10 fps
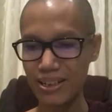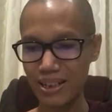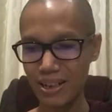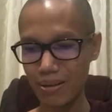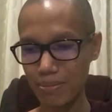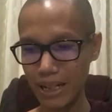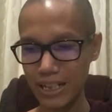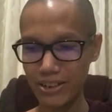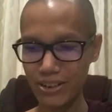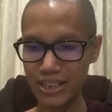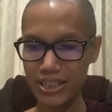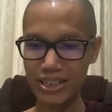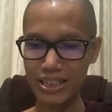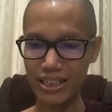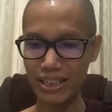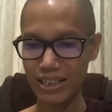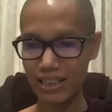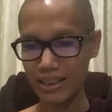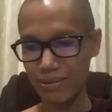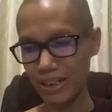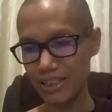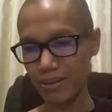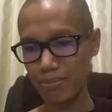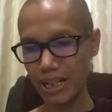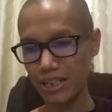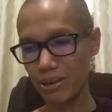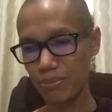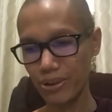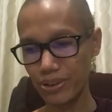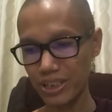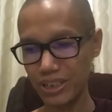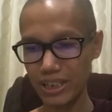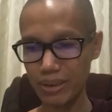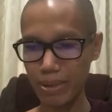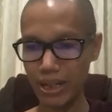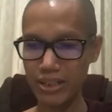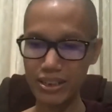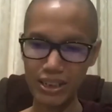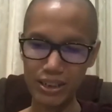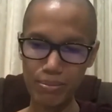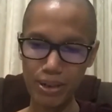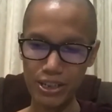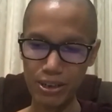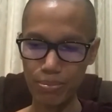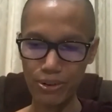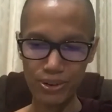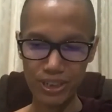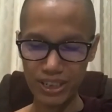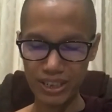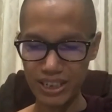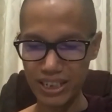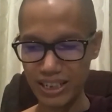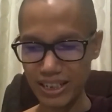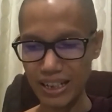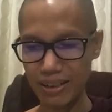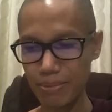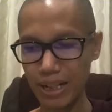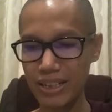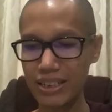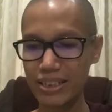mind is first mind support, second mind support, third mind.